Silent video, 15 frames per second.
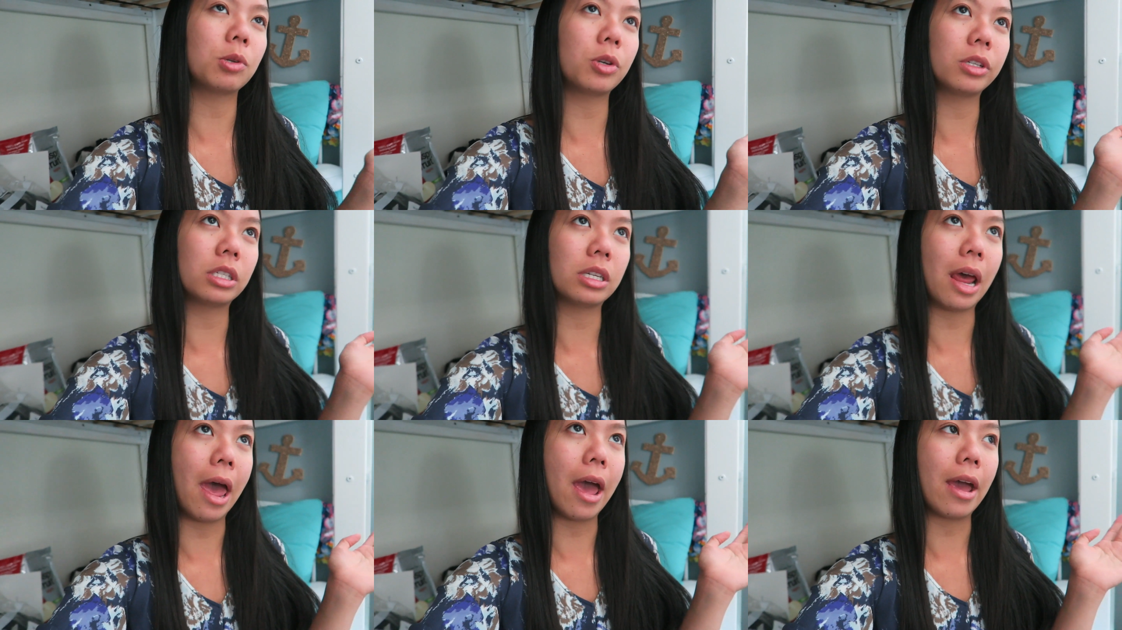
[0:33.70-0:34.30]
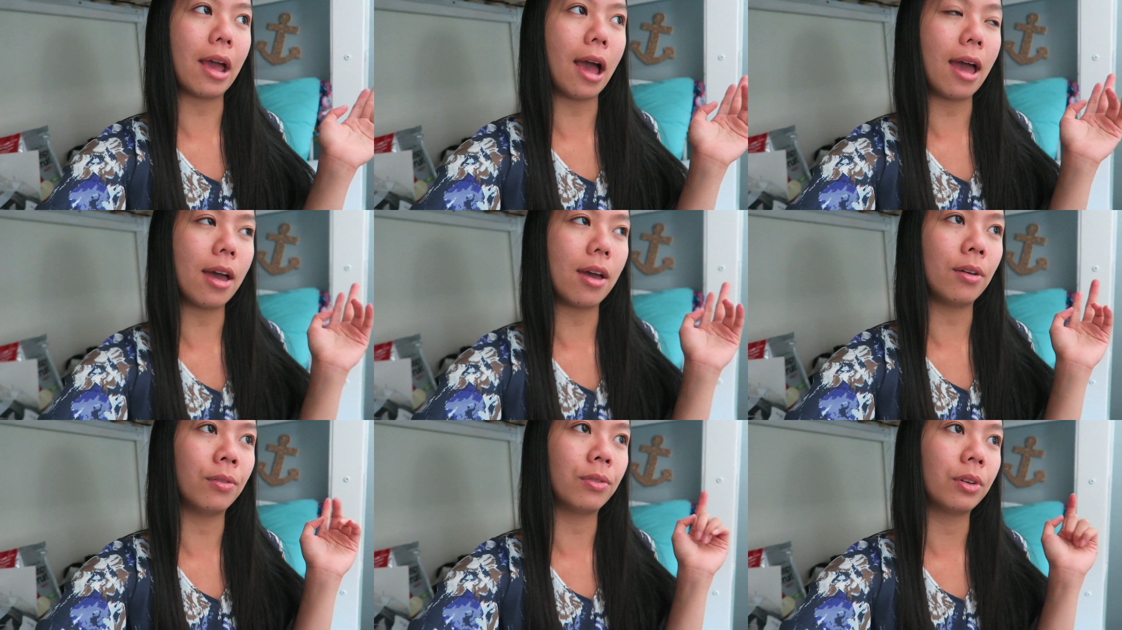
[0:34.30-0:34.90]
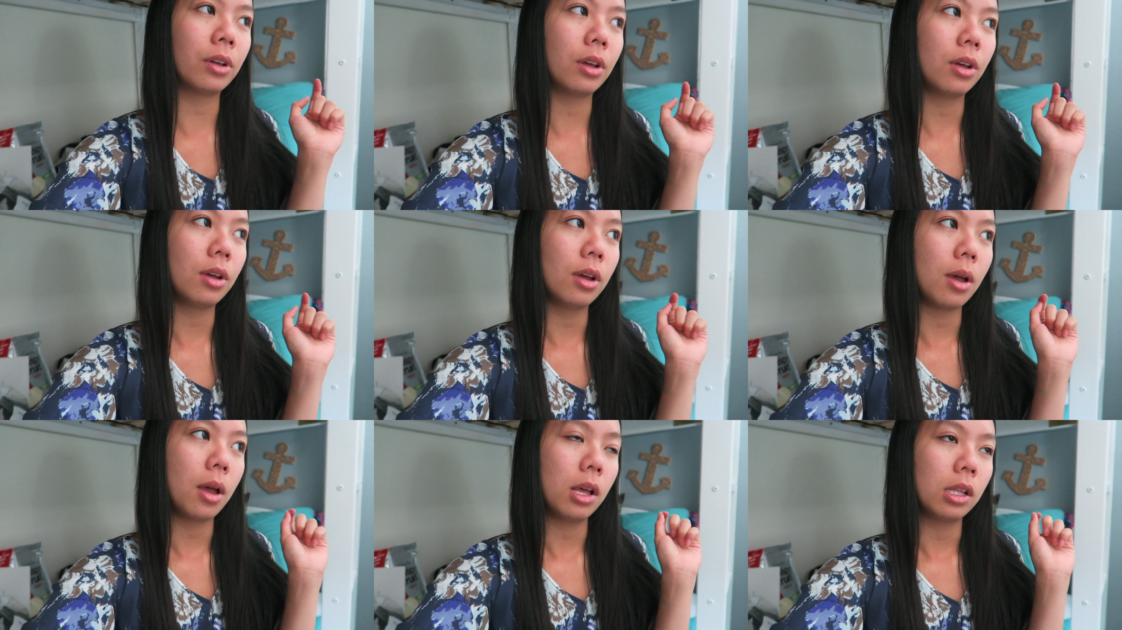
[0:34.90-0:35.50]
doing today. I have
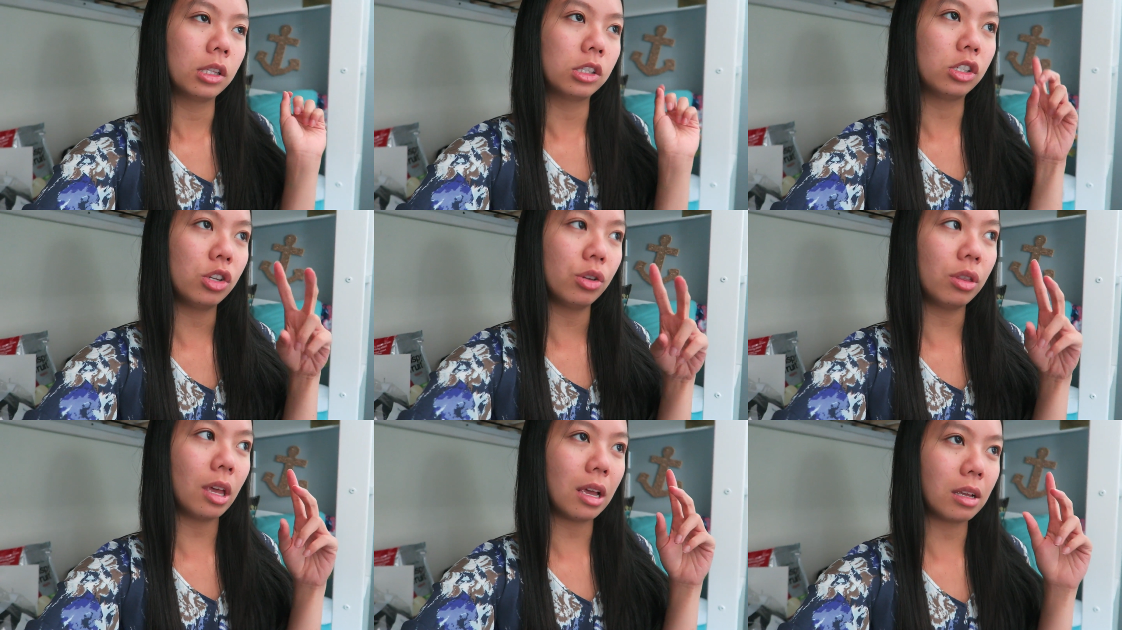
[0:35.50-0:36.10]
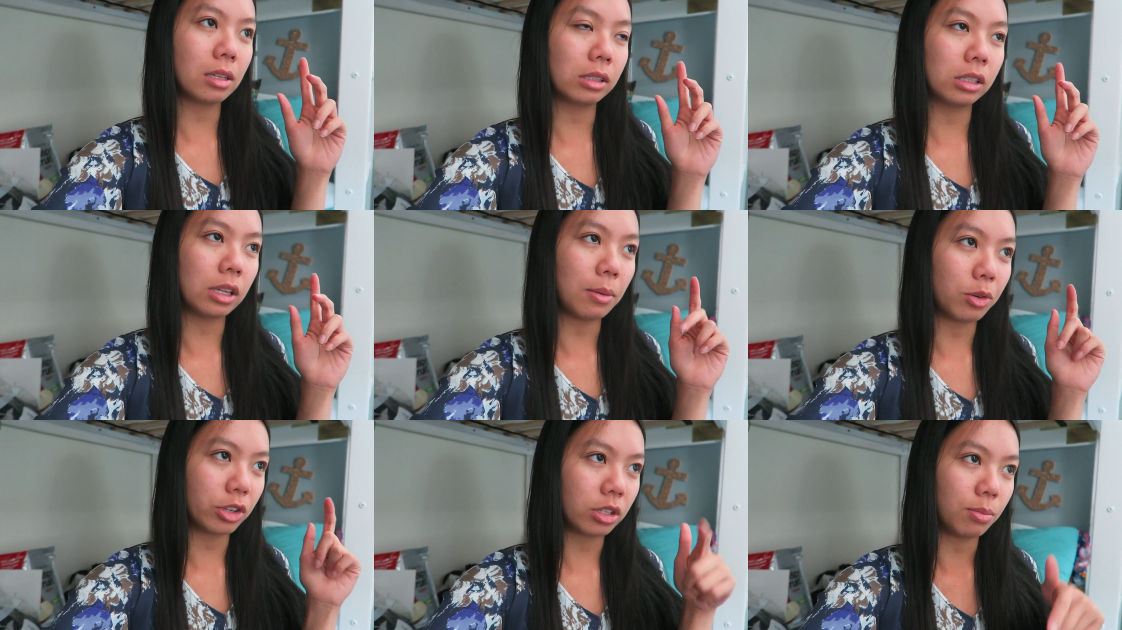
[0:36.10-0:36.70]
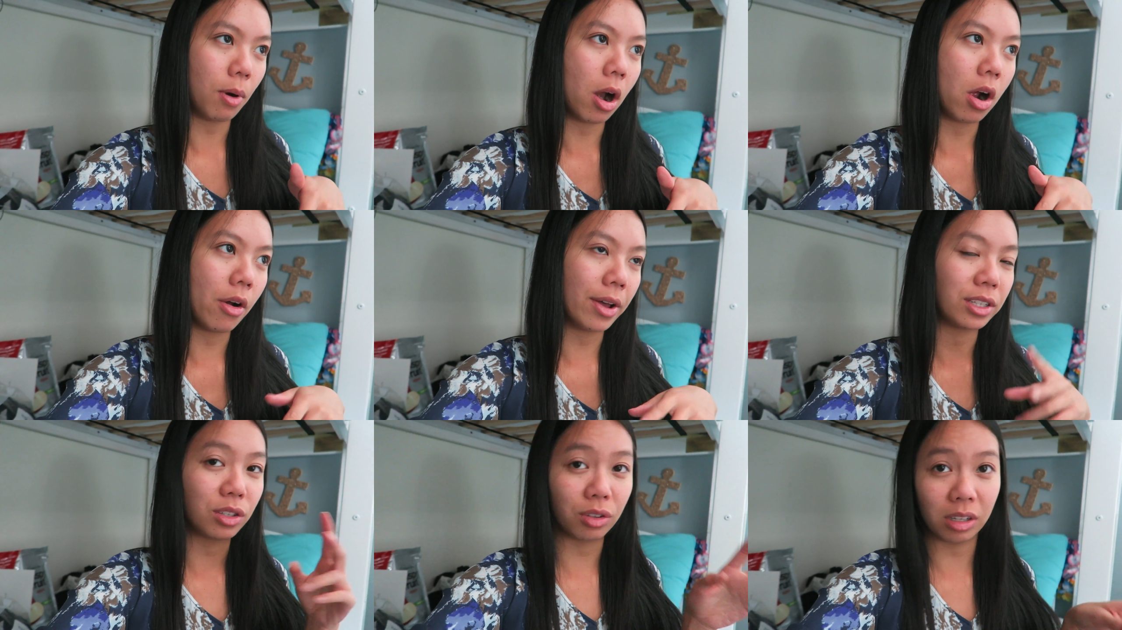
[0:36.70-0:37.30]
two things I'm doing
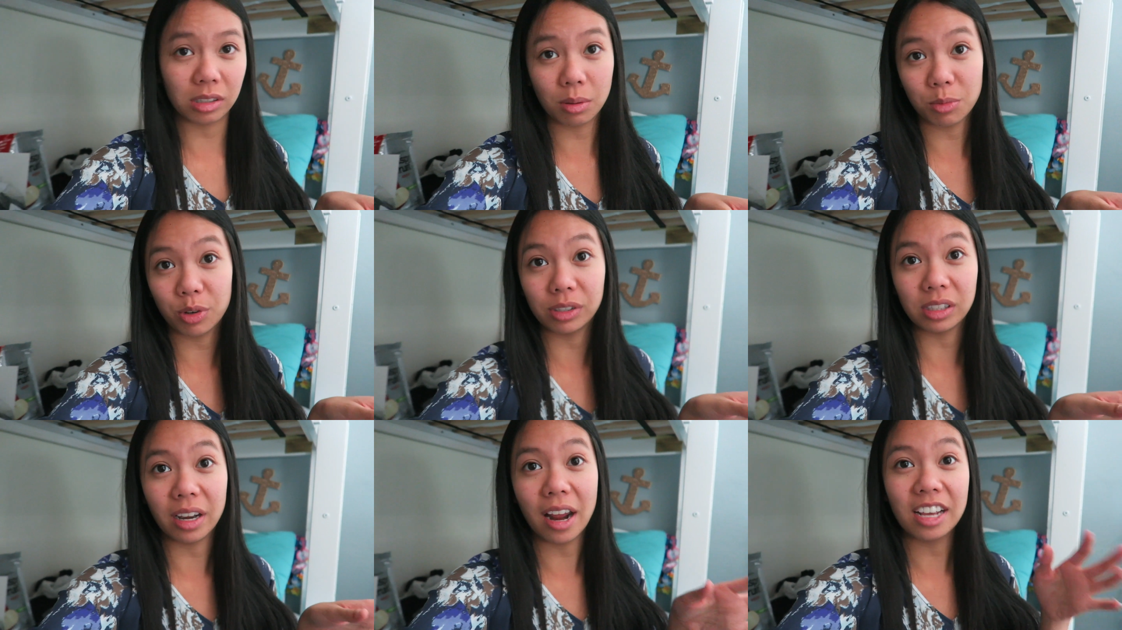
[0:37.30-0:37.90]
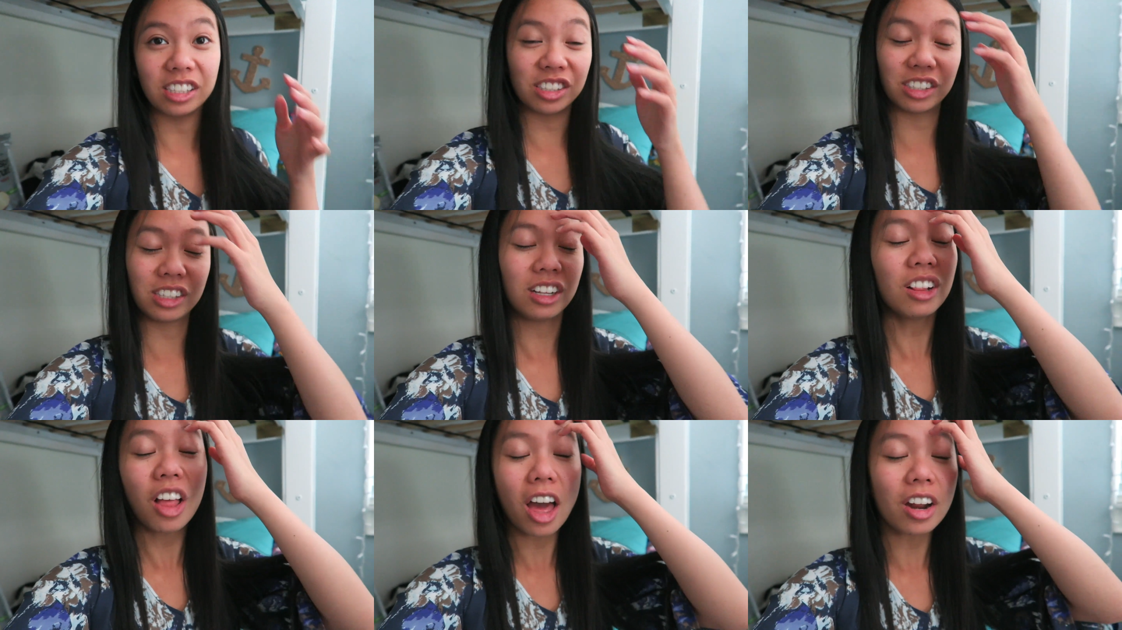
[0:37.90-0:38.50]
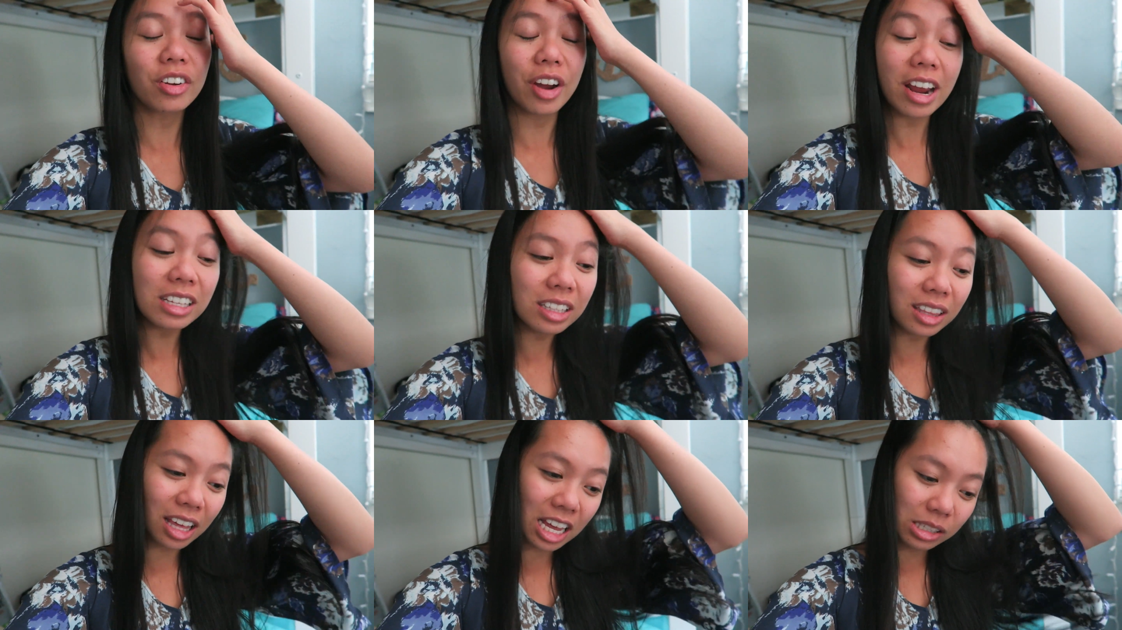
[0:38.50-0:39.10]
tomorrow and two things I'm doing Sunday. So there's just a lot of
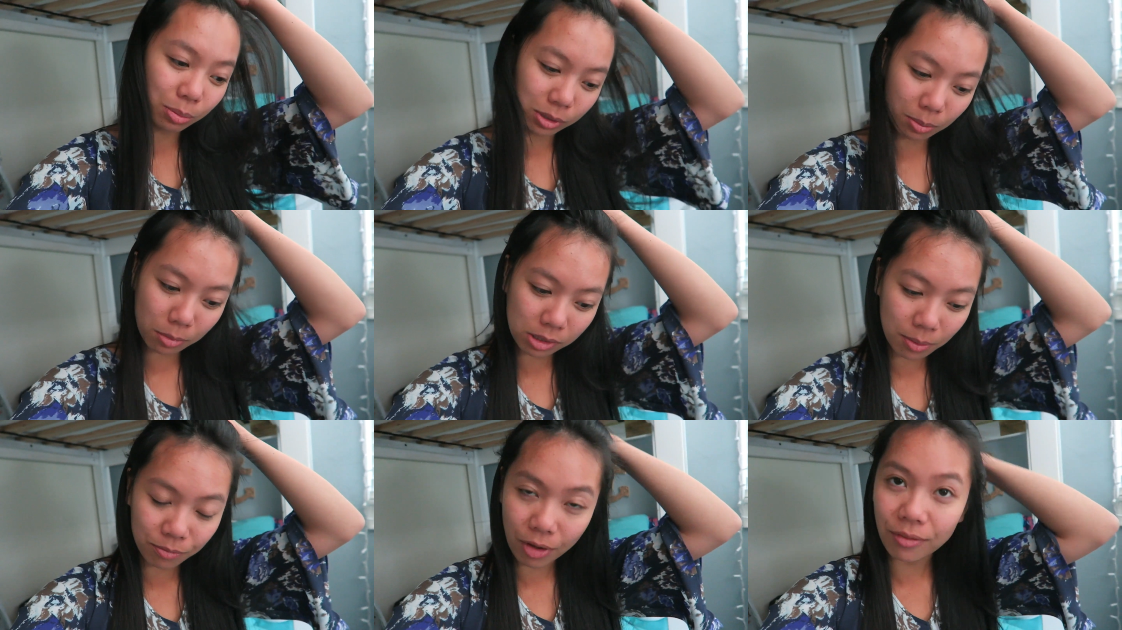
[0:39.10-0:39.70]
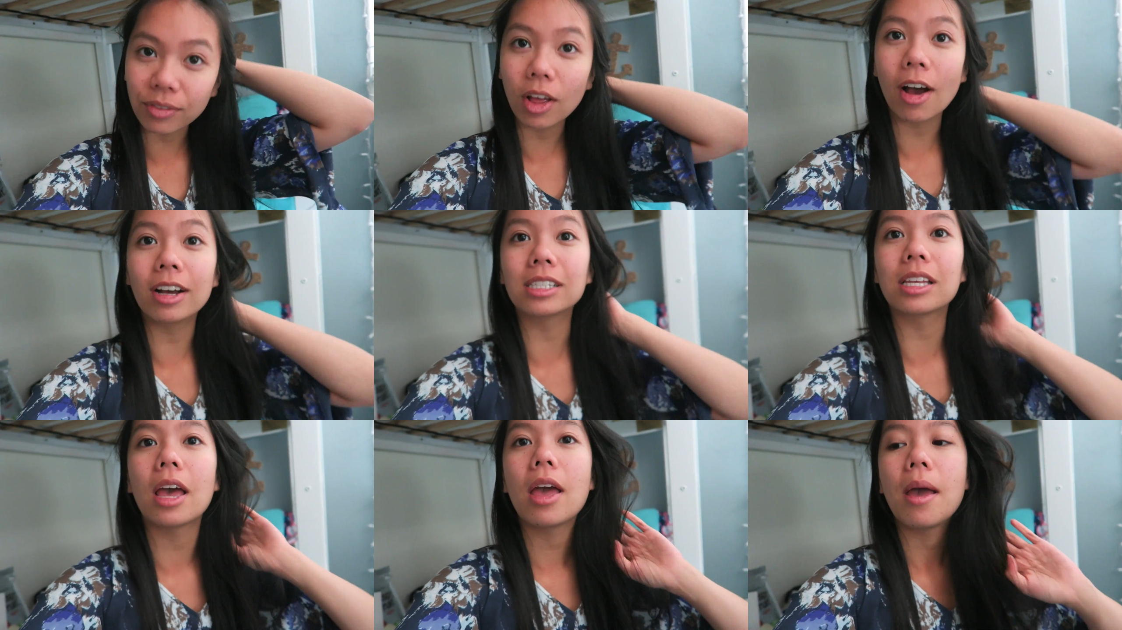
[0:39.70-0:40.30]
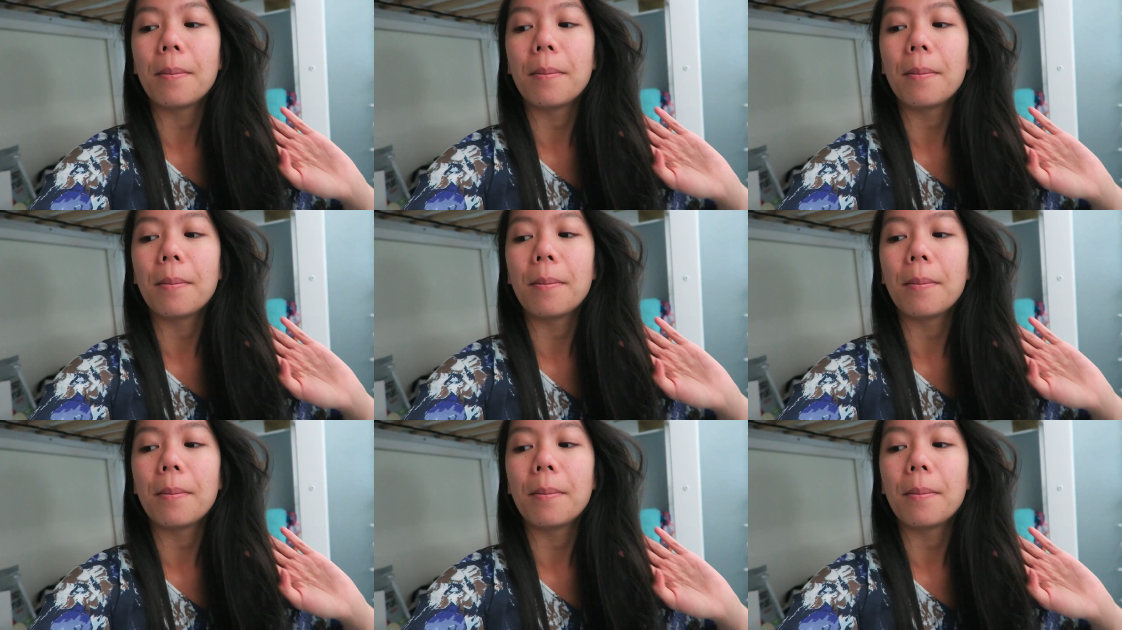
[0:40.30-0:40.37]
crazy things, but it's gonna be some fun vlogs.